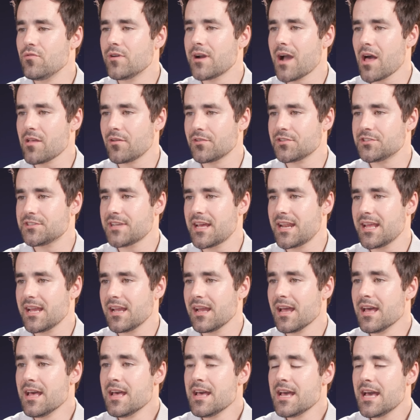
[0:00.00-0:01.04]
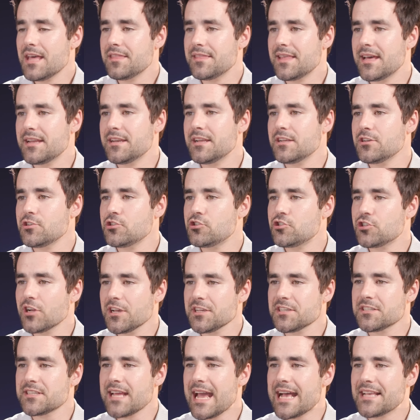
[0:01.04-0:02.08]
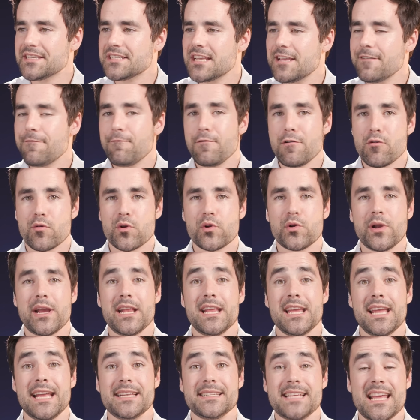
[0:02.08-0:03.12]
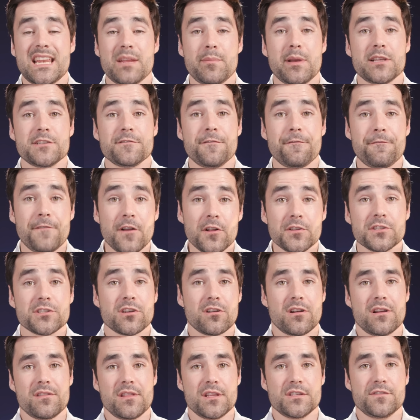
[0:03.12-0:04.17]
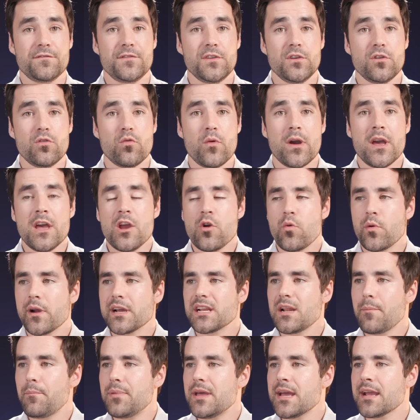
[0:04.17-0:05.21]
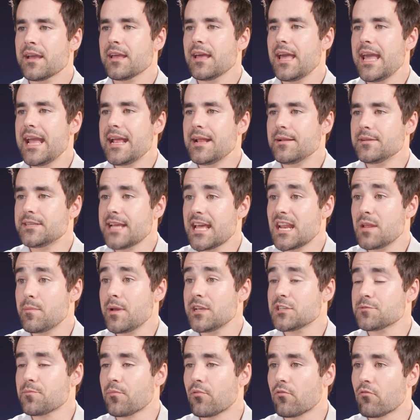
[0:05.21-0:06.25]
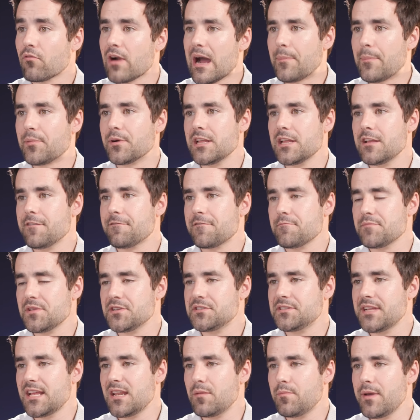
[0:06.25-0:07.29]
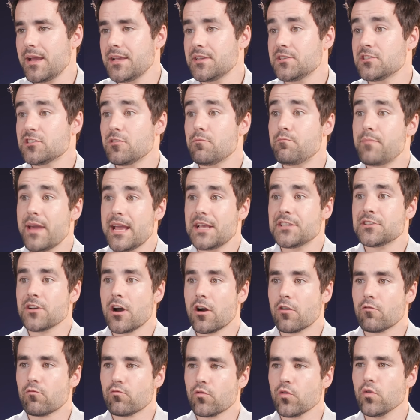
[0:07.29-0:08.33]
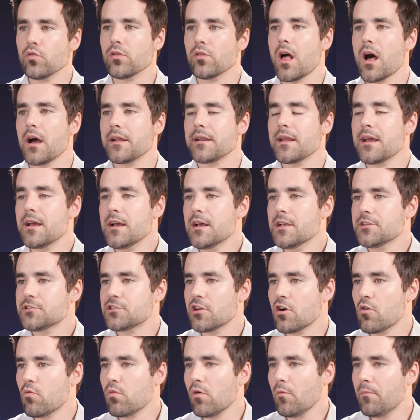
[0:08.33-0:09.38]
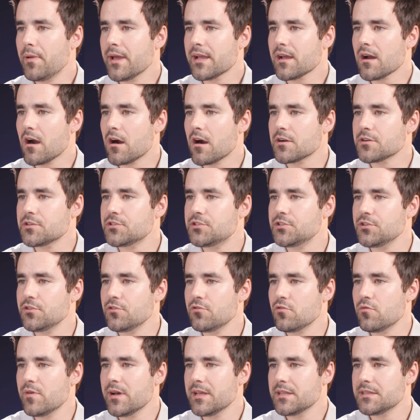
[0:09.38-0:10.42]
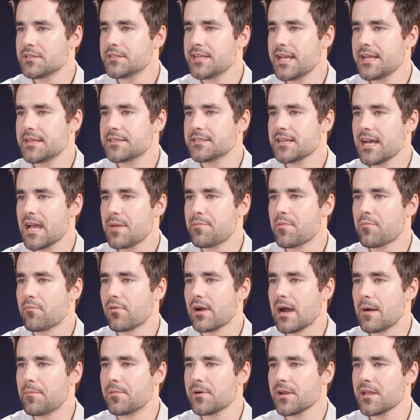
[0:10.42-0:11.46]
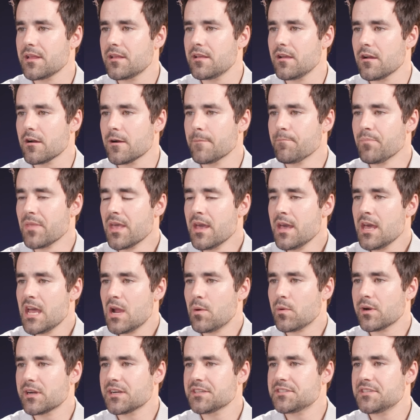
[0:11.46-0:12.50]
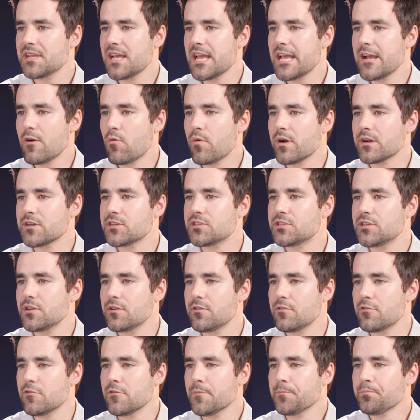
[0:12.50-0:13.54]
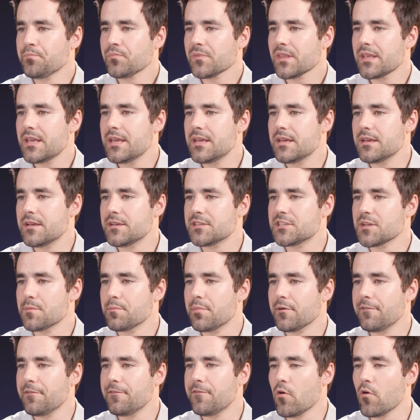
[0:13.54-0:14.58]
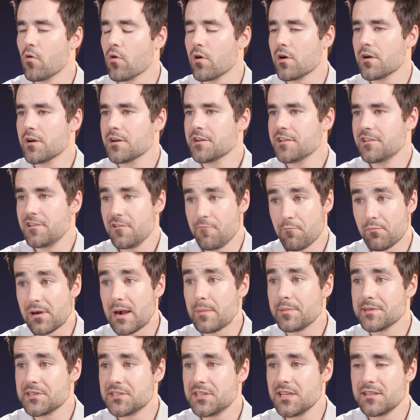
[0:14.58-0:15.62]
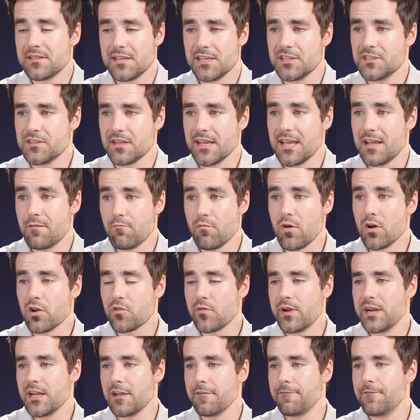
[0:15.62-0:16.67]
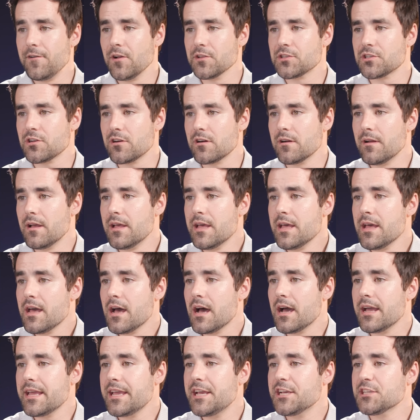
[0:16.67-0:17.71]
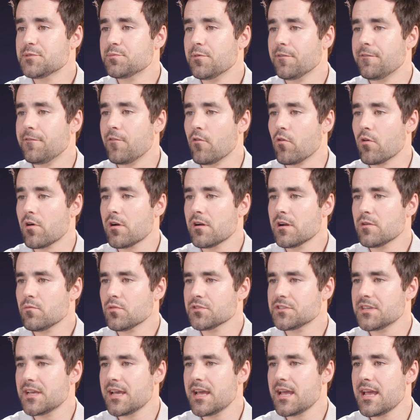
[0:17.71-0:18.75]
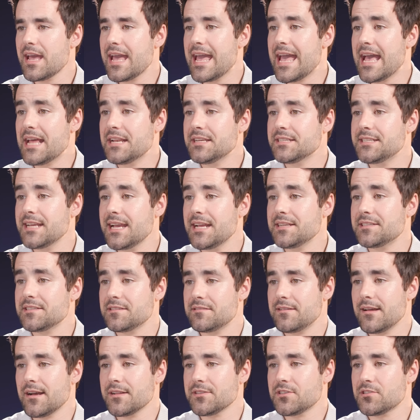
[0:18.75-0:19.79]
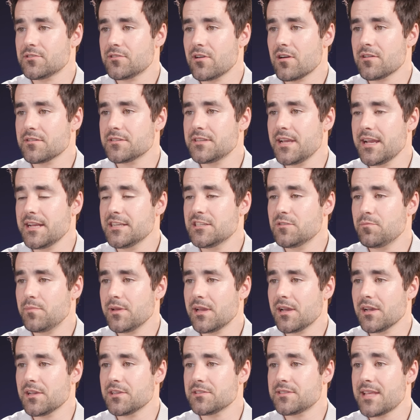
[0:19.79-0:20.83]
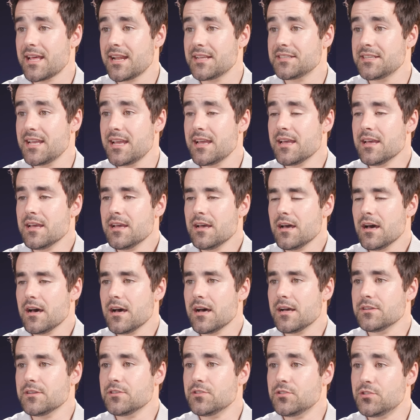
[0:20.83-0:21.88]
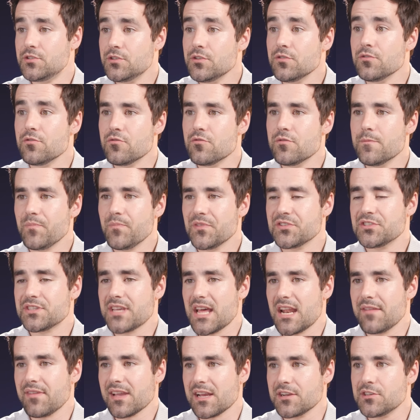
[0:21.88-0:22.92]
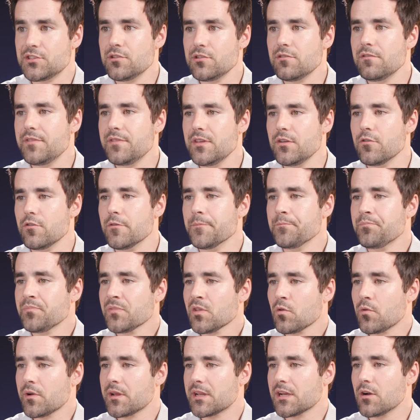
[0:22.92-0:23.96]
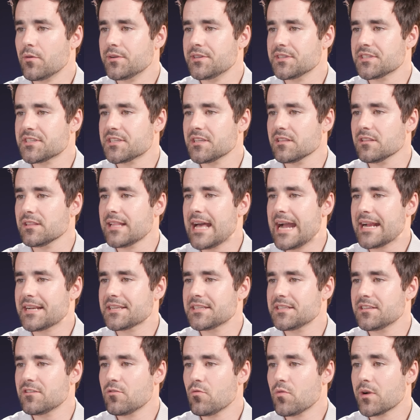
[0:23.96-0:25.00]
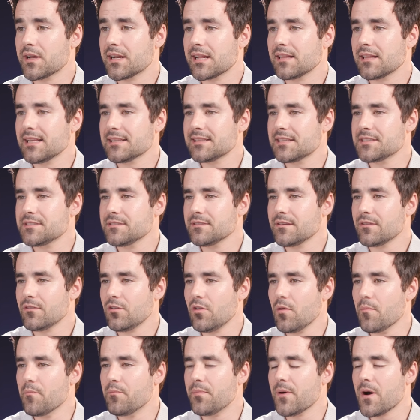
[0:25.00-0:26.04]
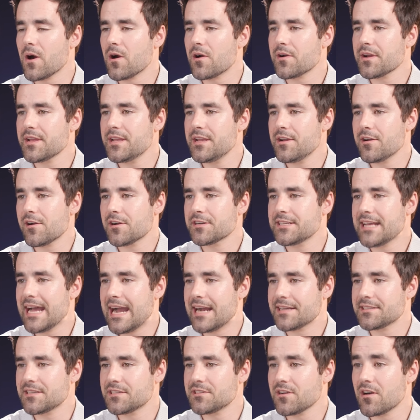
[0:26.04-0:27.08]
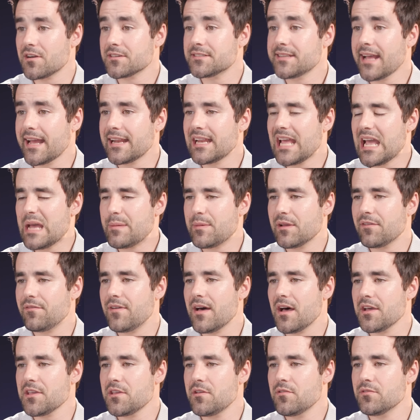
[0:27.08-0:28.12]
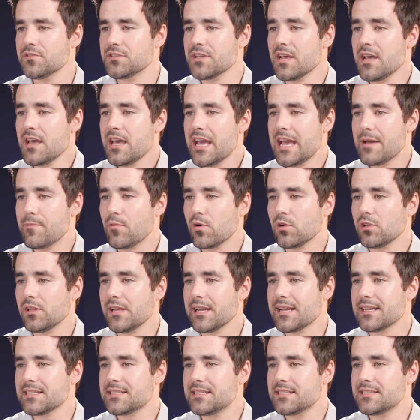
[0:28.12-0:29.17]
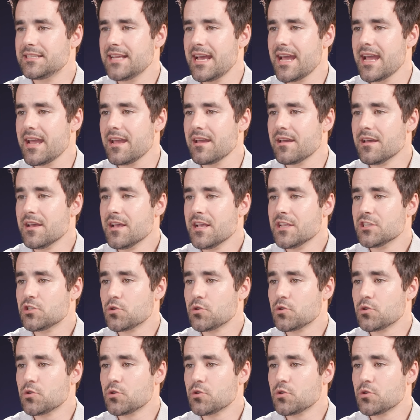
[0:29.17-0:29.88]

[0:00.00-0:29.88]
color setting, and then just as if we were creating a database filter in this view, we're gonna pick a database property from this database to base our rule on. So we'll pick our due date type property here, and we're gonna say where due is before, and you've probably seen this again while creating a filter, uh, is before, we'll say end date, not start date, because that is a uh, due. This is kind of like a due view. We're gonna go into select. We're gonna click this little bar here to access our dynamic values, and we'll click today.